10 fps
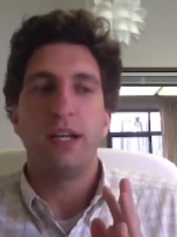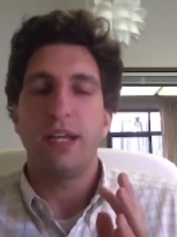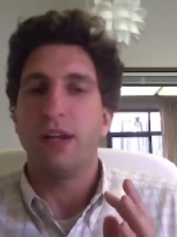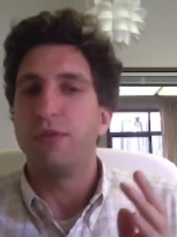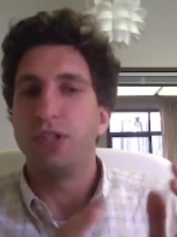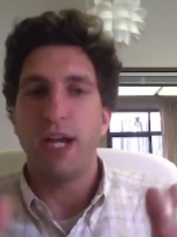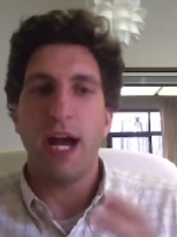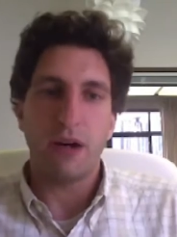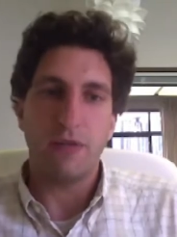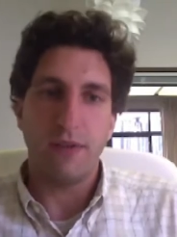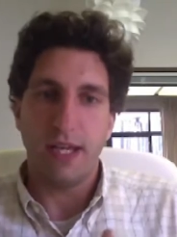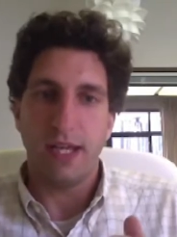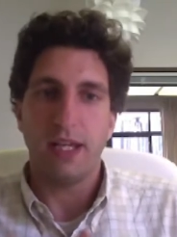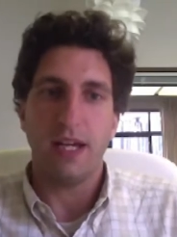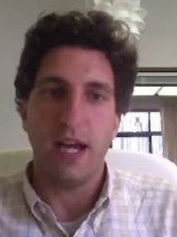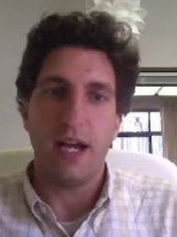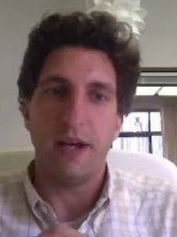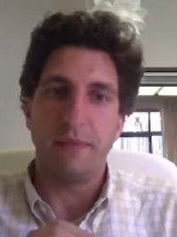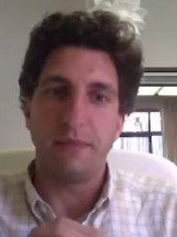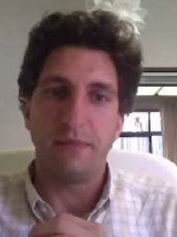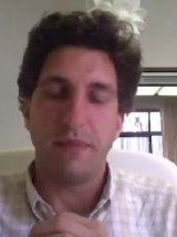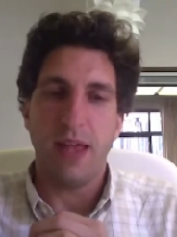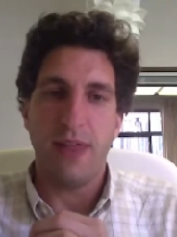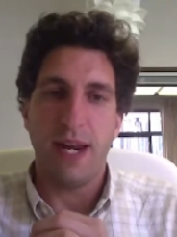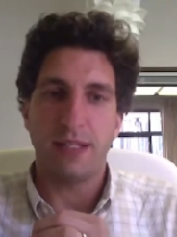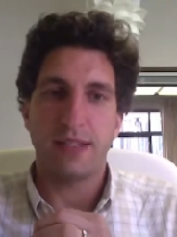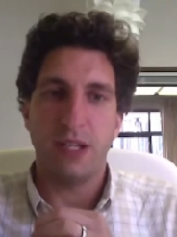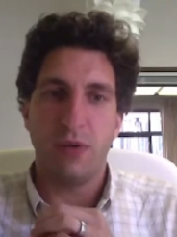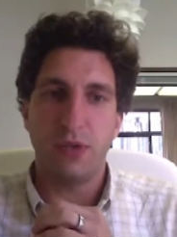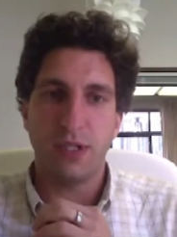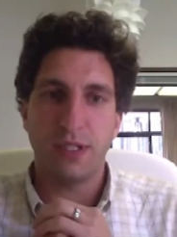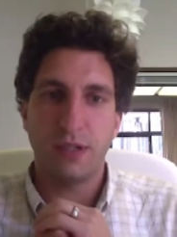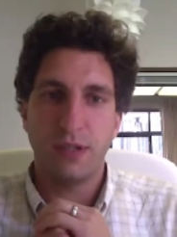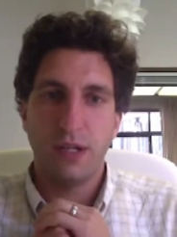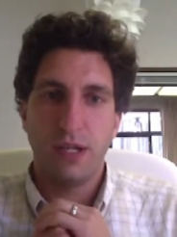you know, geography, and that it's, you know, just